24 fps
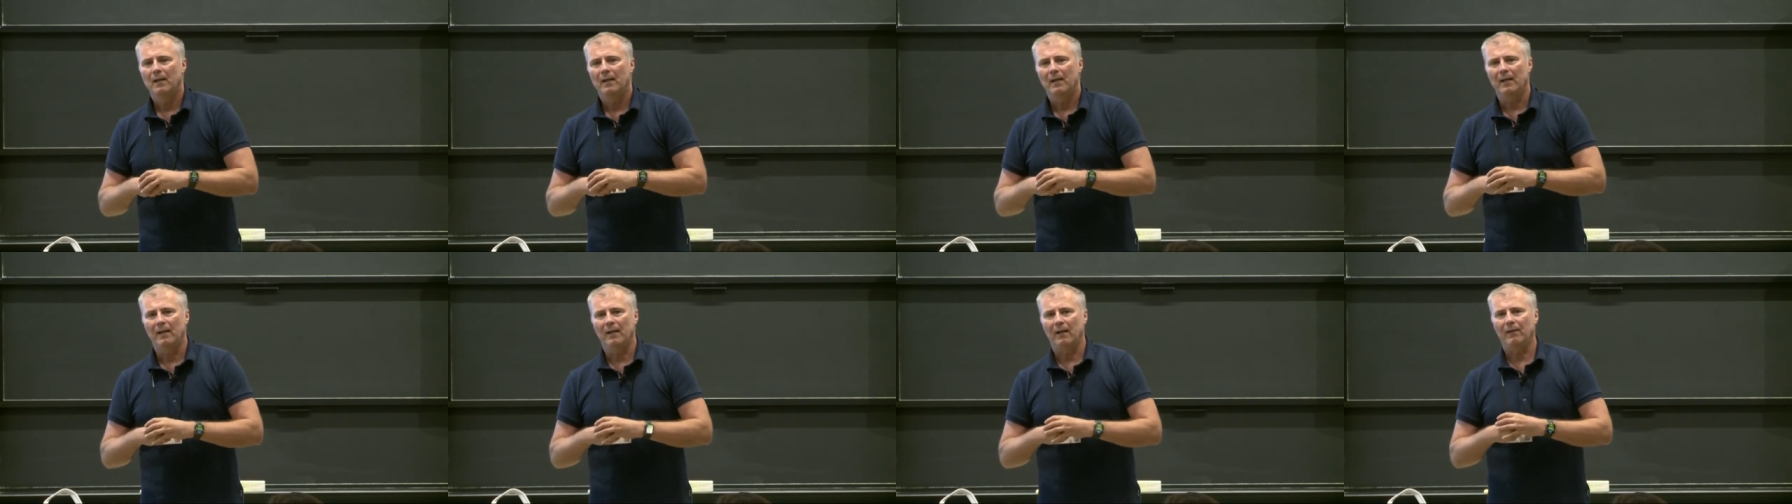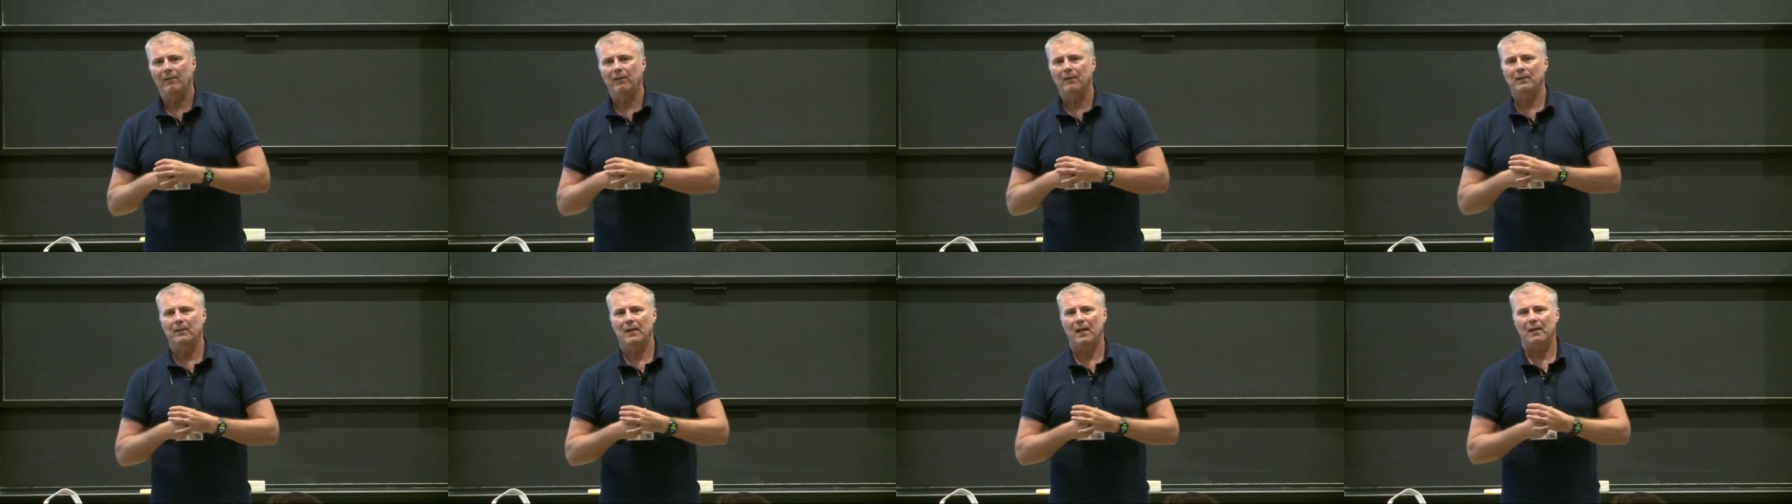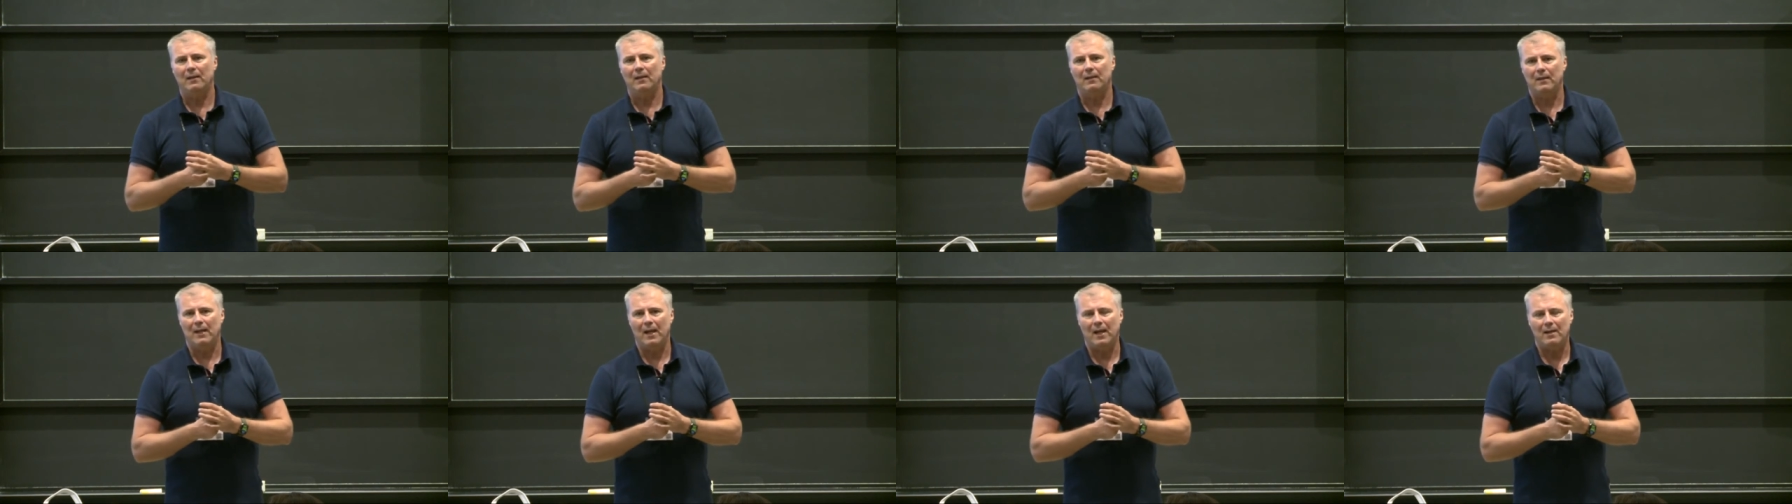And I think
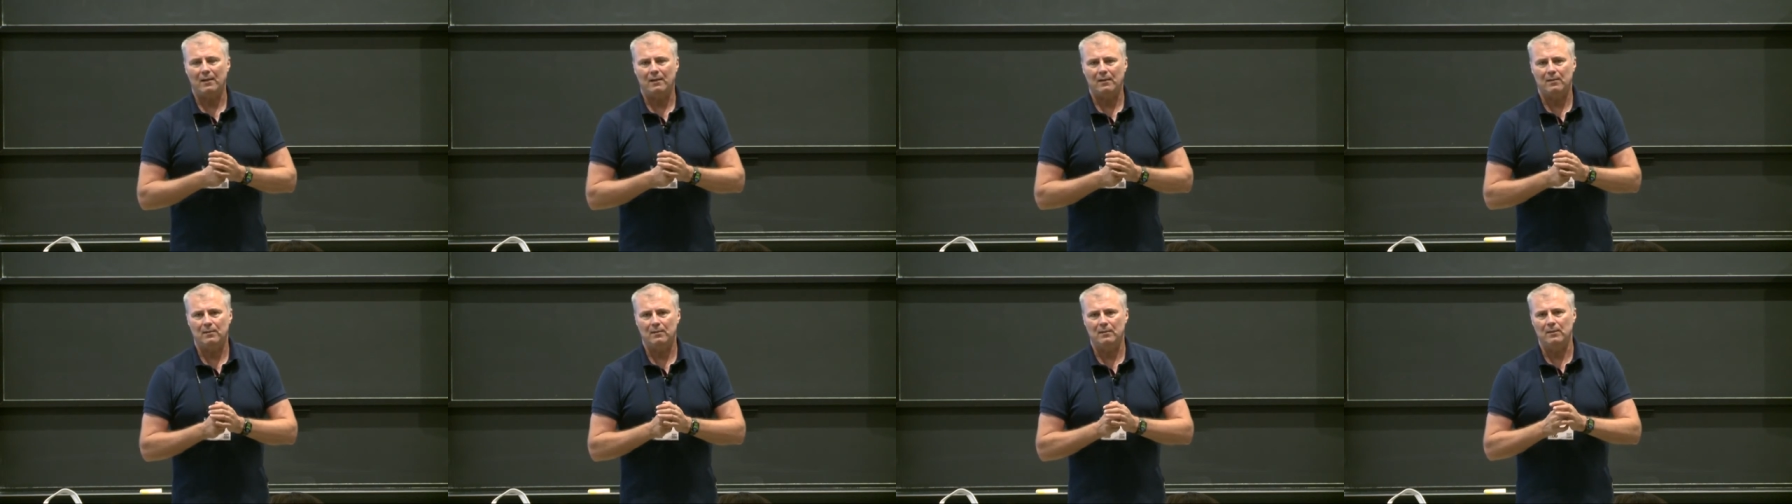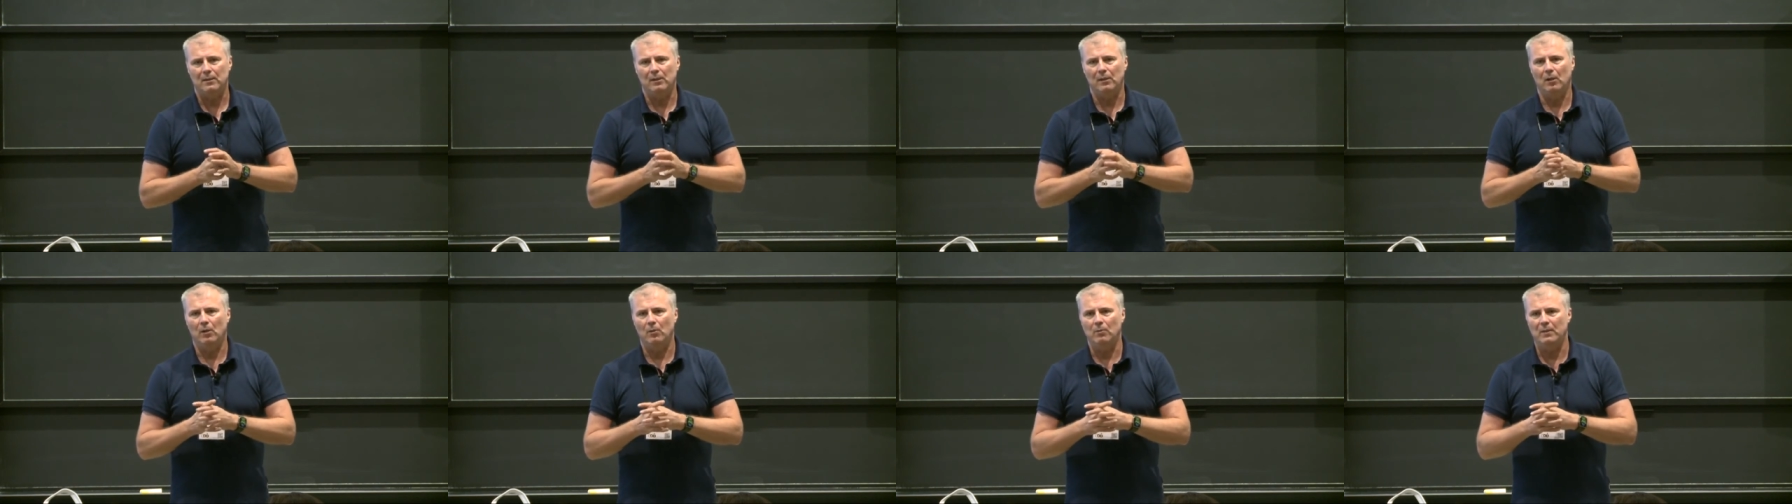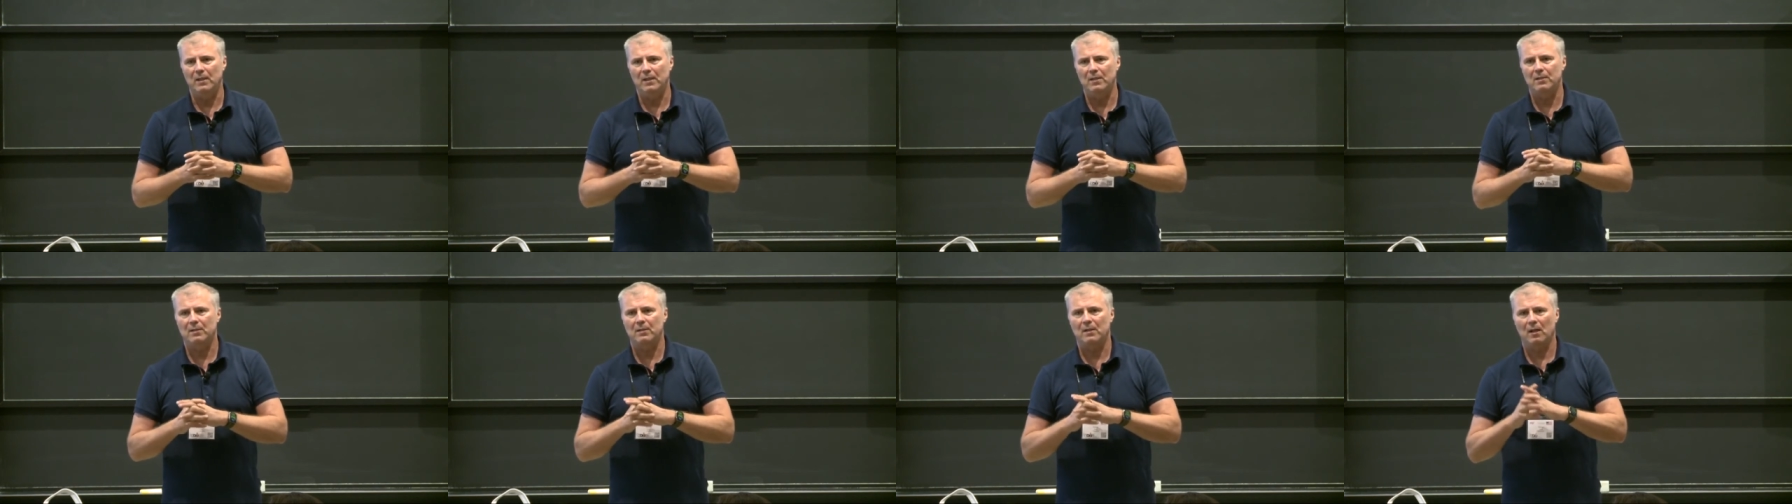that you know,
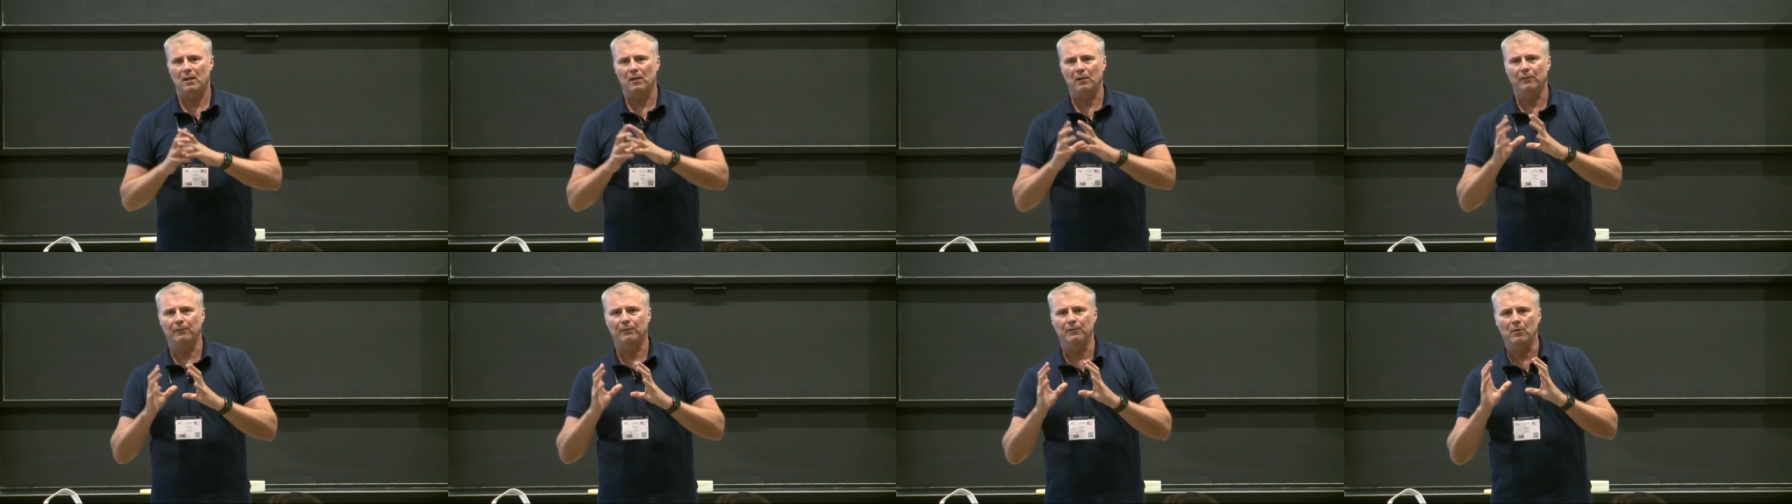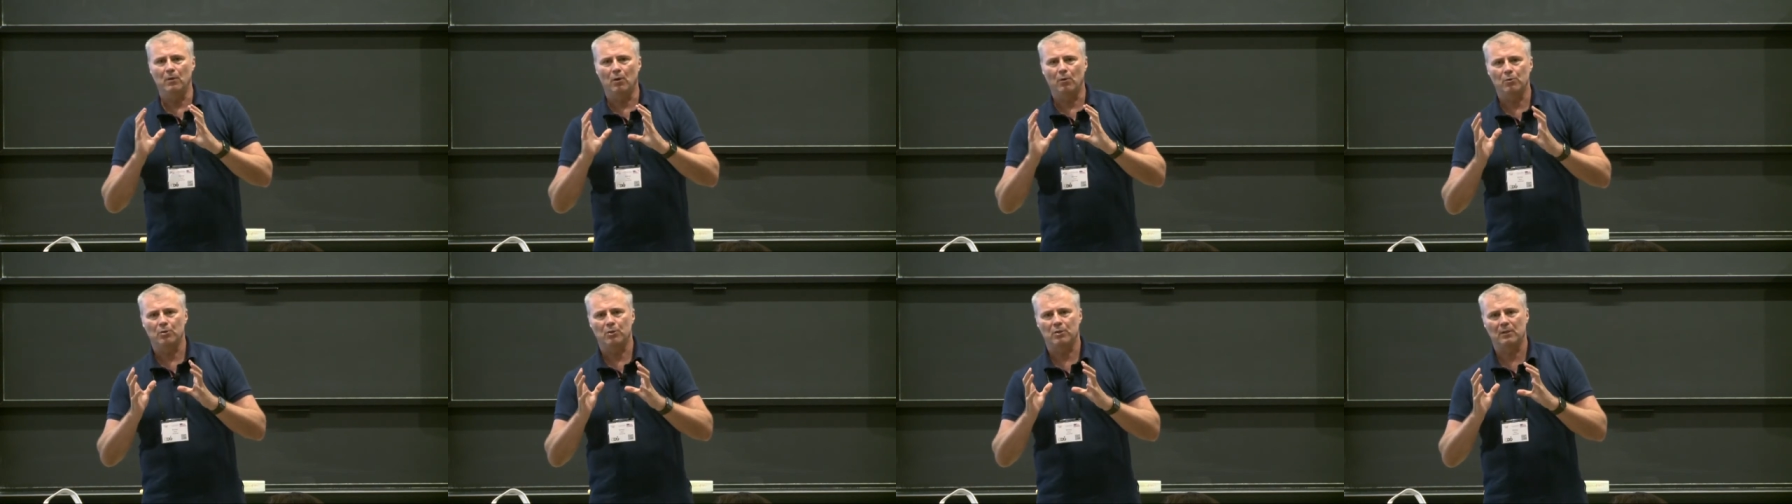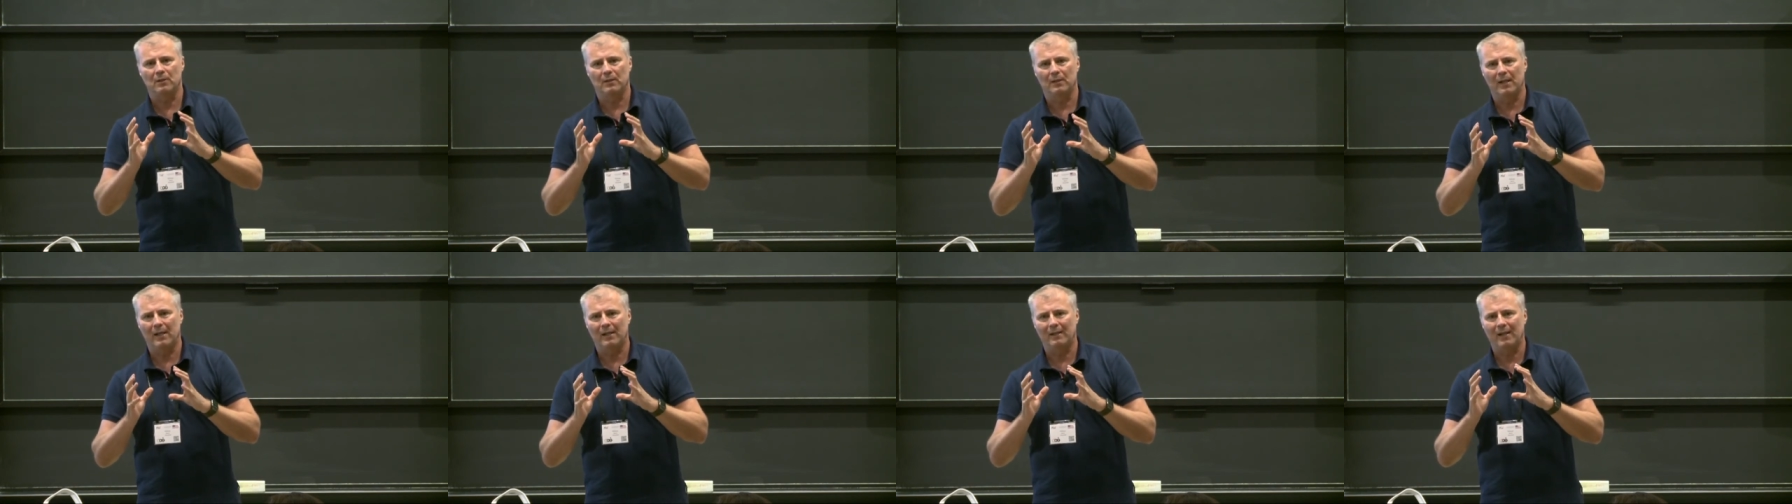this kind of
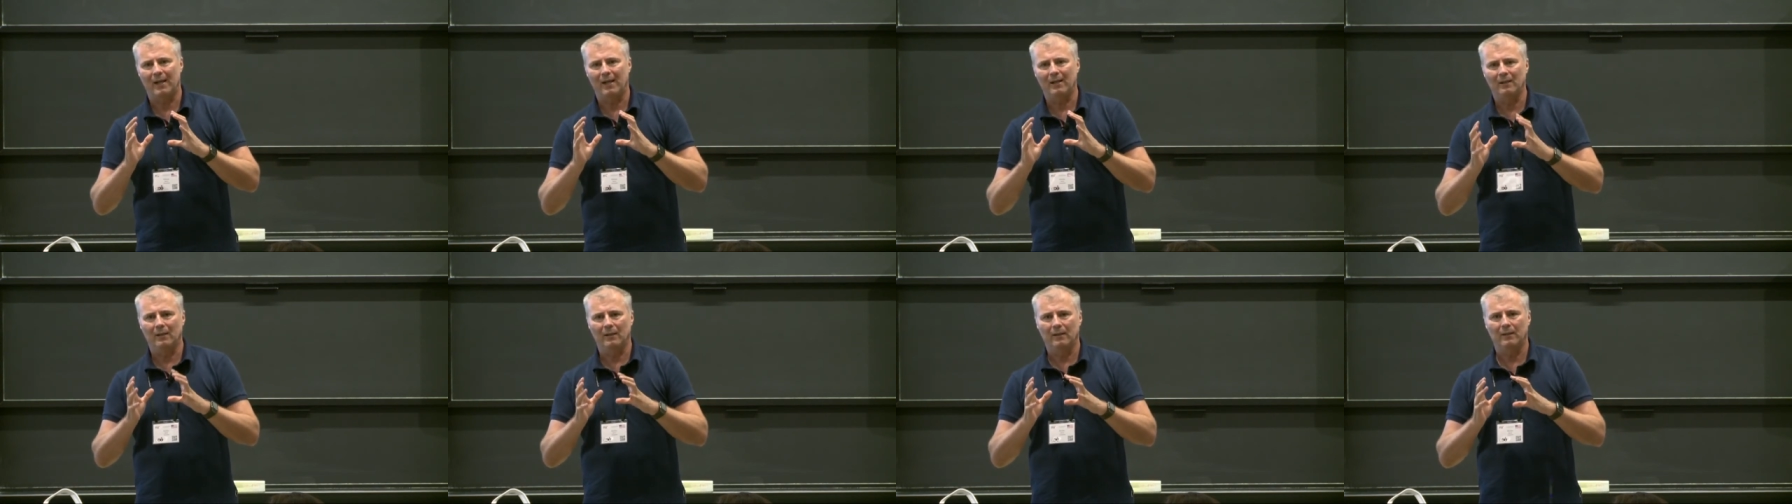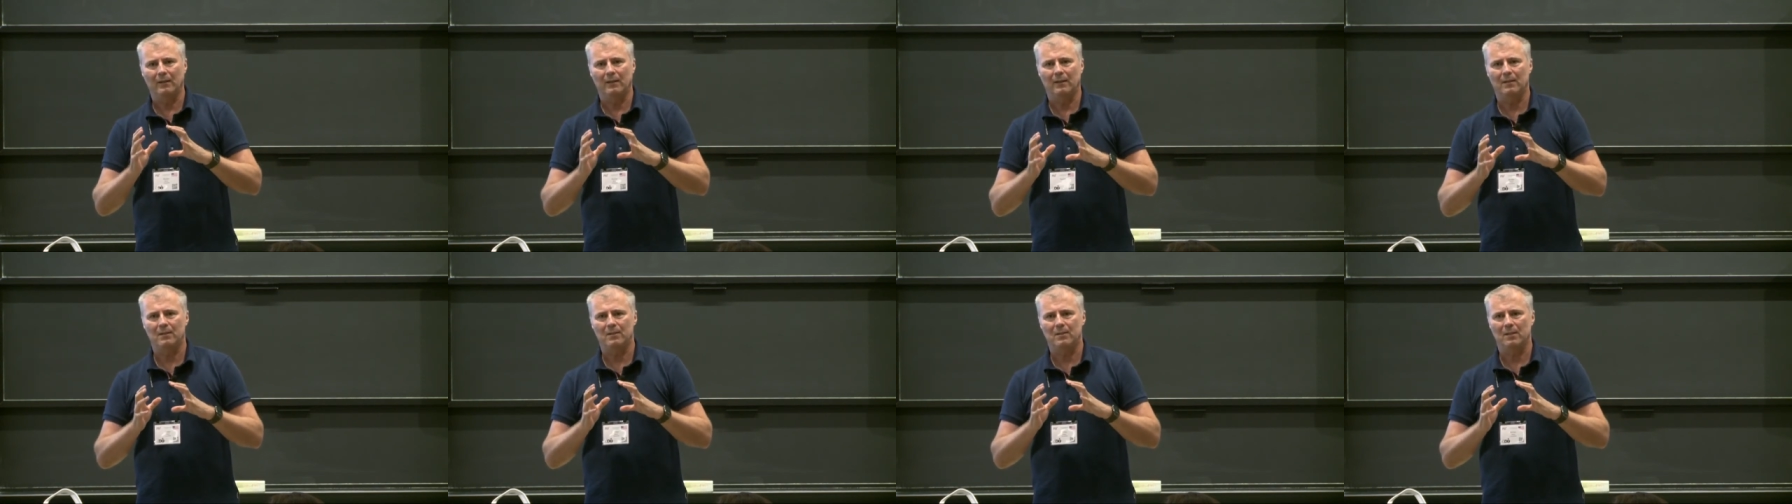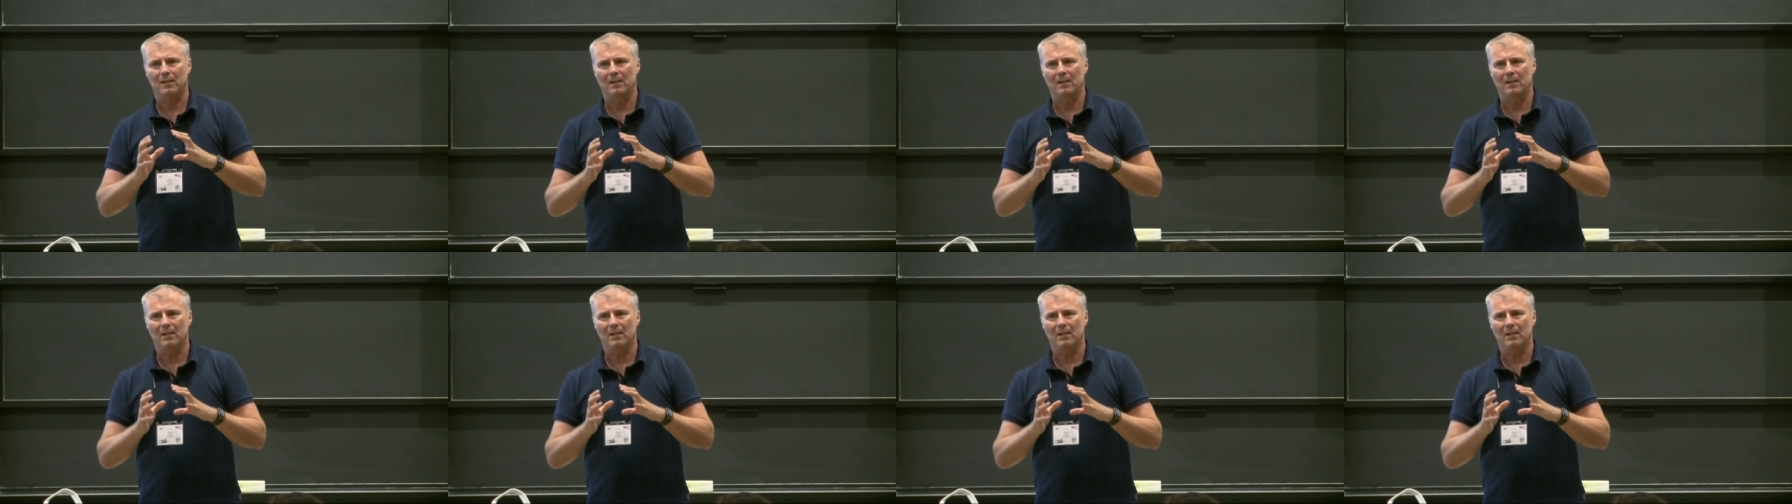notion that analytics